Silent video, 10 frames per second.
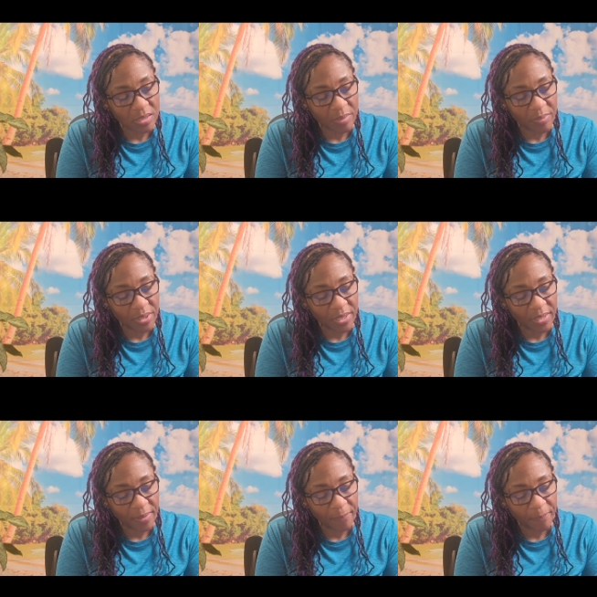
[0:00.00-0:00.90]

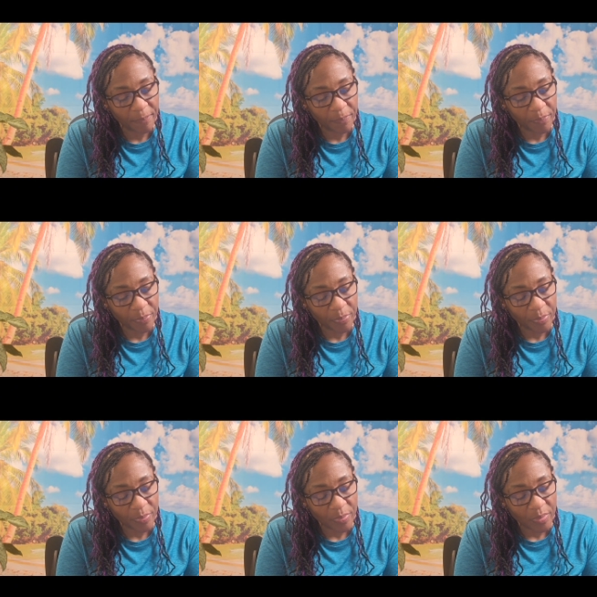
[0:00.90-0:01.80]
Gemini.
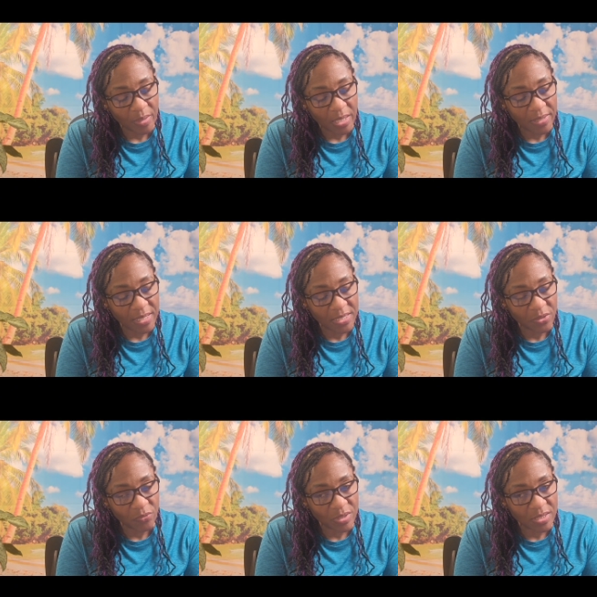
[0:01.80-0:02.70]
And that's
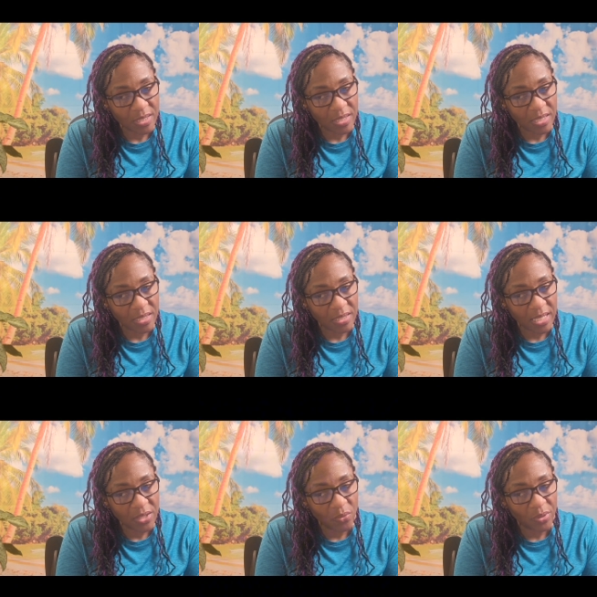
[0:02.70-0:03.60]
the reason
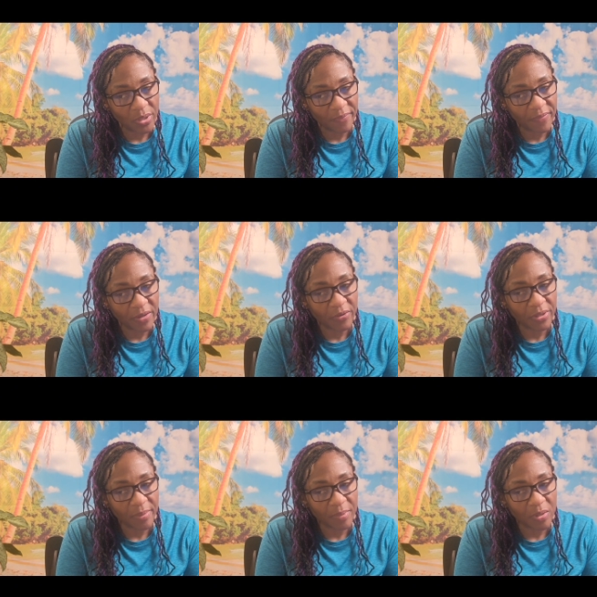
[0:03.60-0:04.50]
they know you have
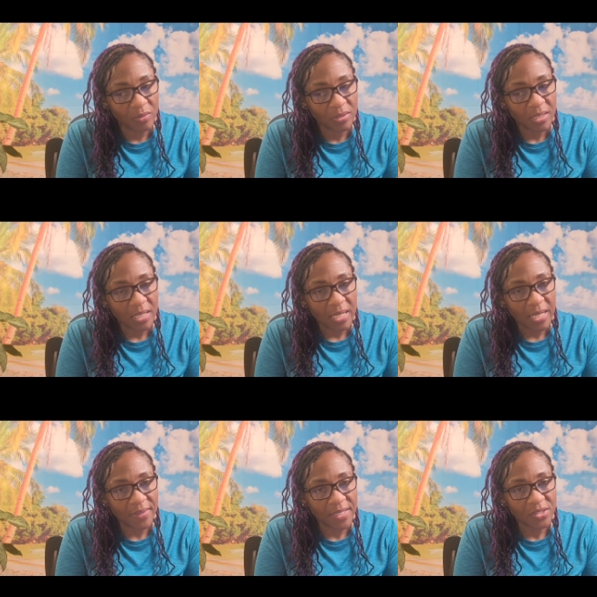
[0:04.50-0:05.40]
figured them out.
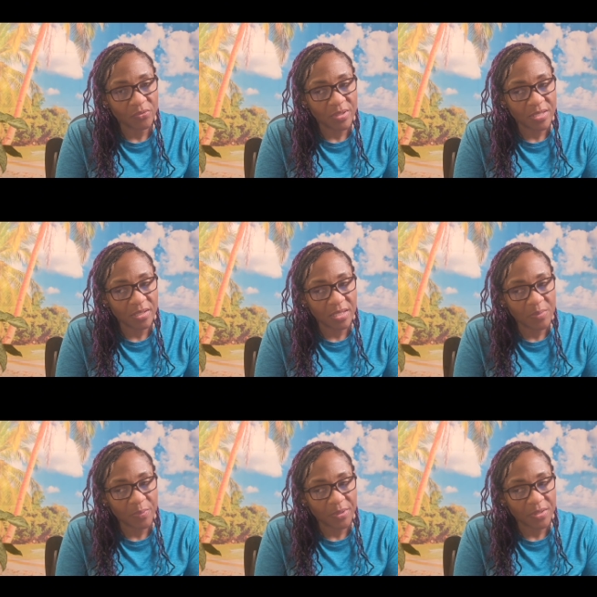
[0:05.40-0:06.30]
And that's the reason
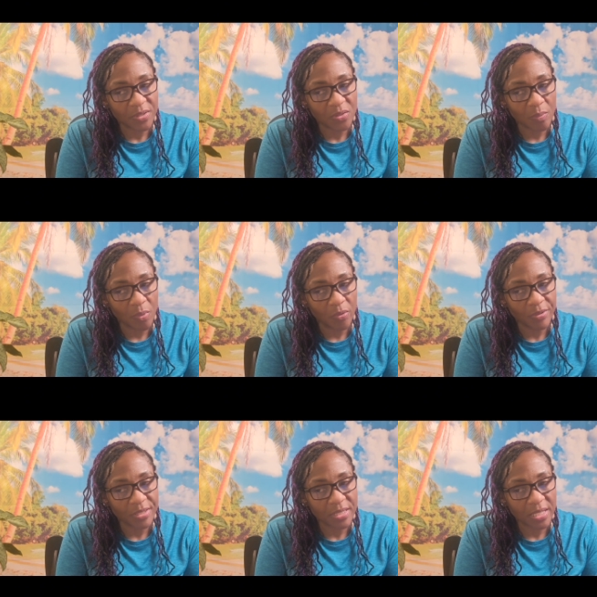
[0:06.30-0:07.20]
this person is somehow
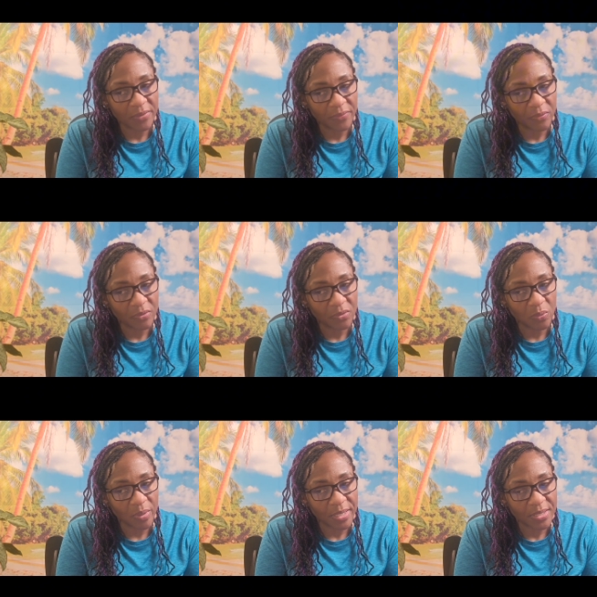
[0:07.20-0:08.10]
resentful
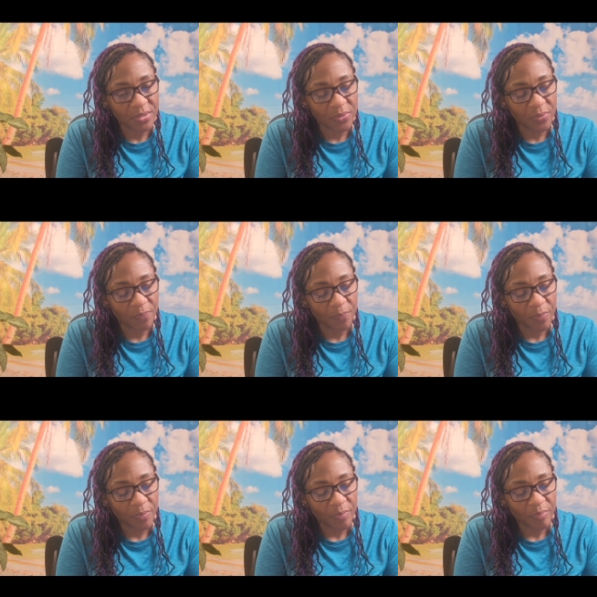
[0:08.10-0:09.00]
towards you
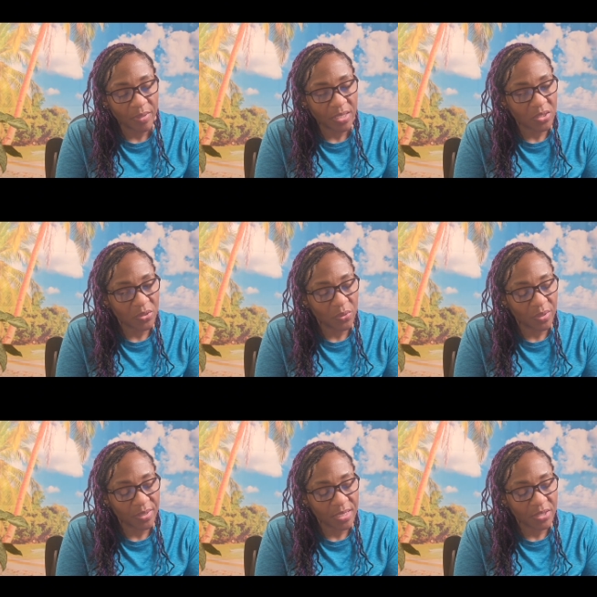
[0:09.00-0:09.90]
because you know
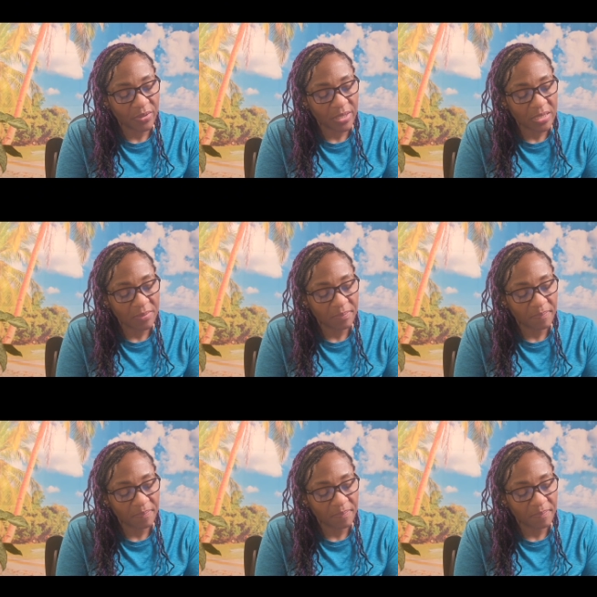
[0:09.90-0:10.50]
their secret.